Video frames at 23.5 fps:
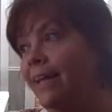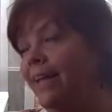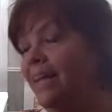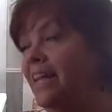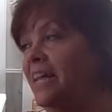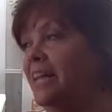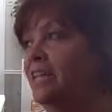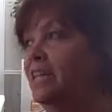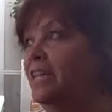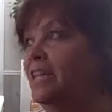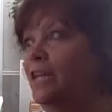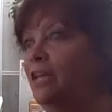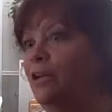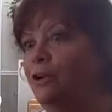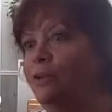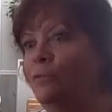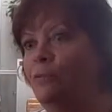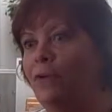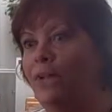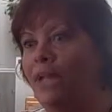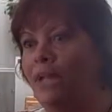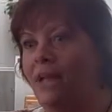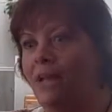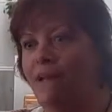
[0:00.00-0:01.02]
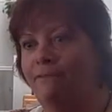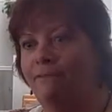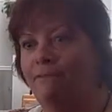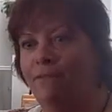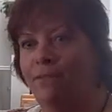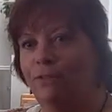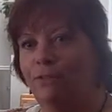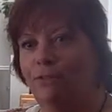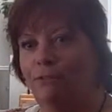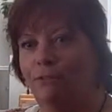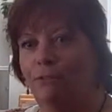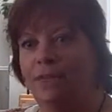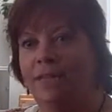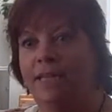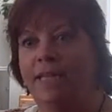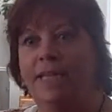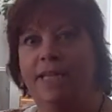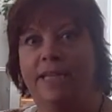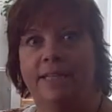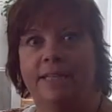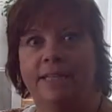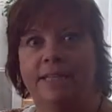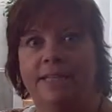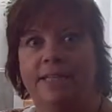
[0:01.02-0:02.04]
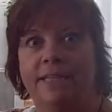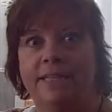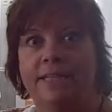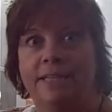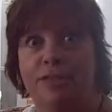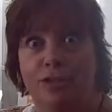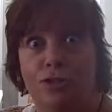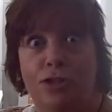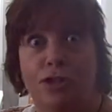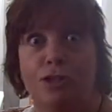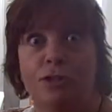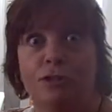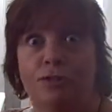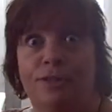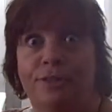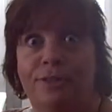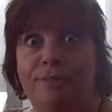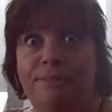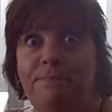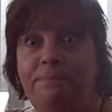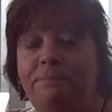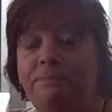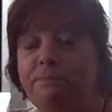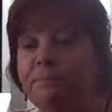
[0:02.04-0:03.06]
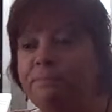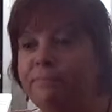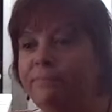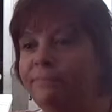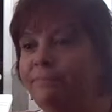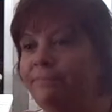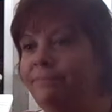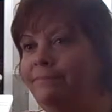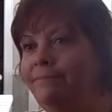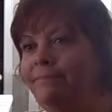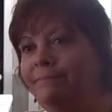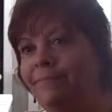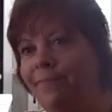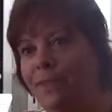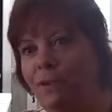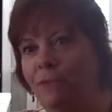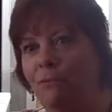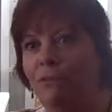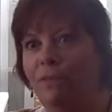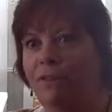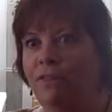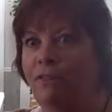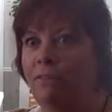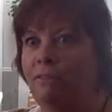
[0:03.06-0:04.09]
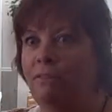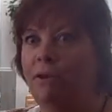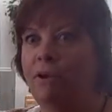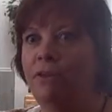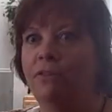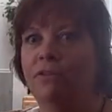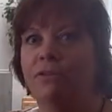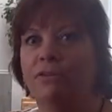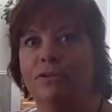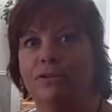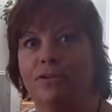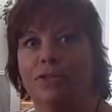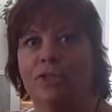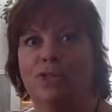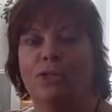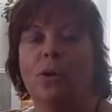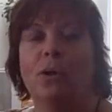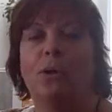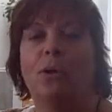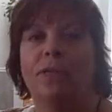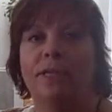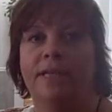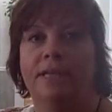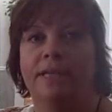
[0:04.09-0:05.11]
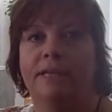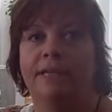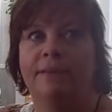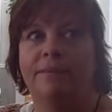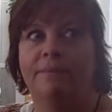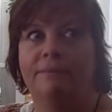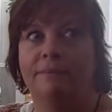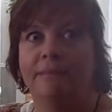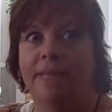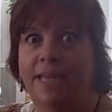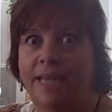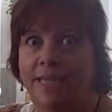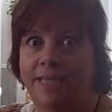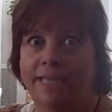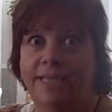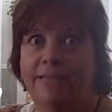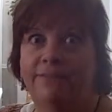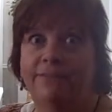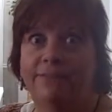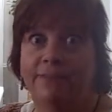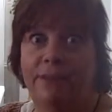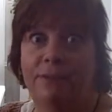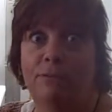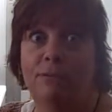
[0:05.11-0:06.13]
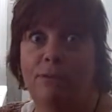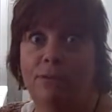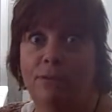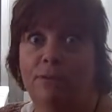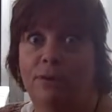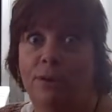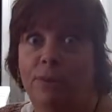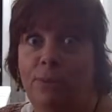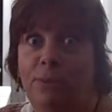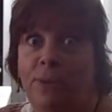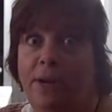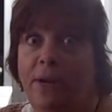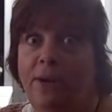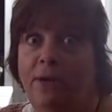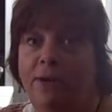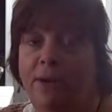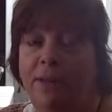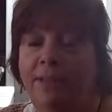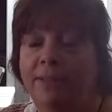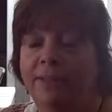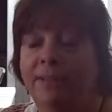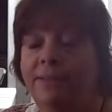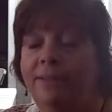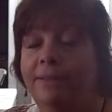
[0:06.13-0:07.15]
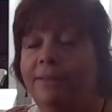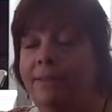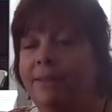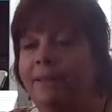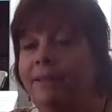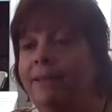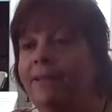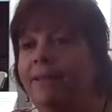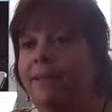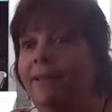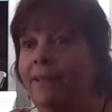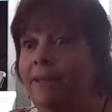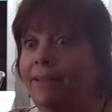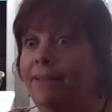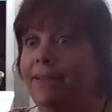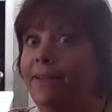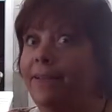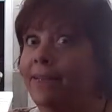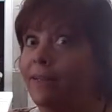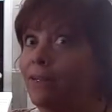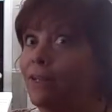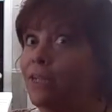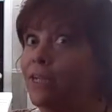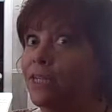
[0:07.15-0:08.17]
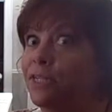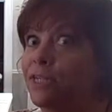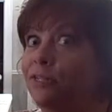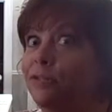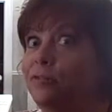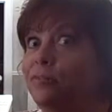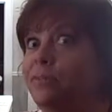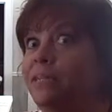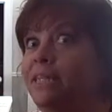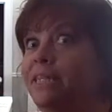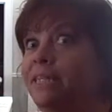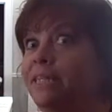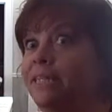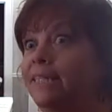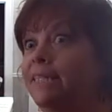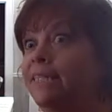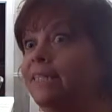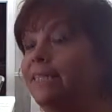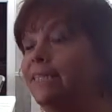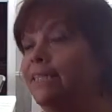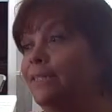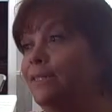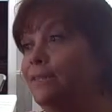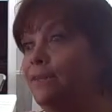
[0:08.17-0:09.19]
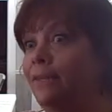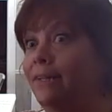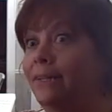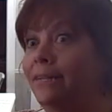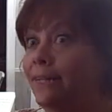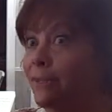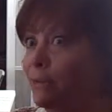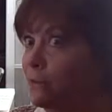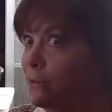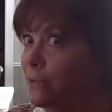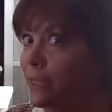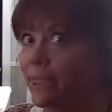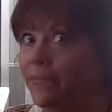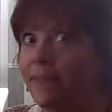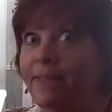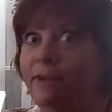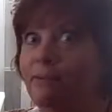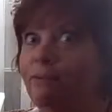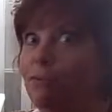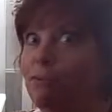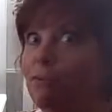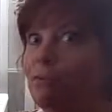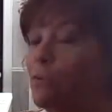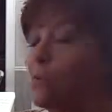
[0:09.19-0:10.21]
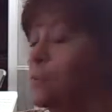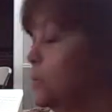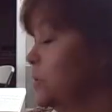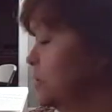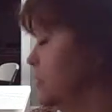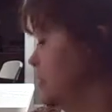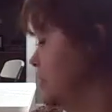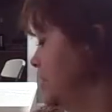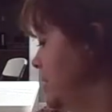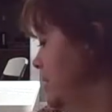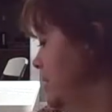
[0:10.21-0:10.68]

And here we have the three kittens, the children, with the mother who's scolding them as if they were a real parent and they had lost their mittens, so they don't get that reward.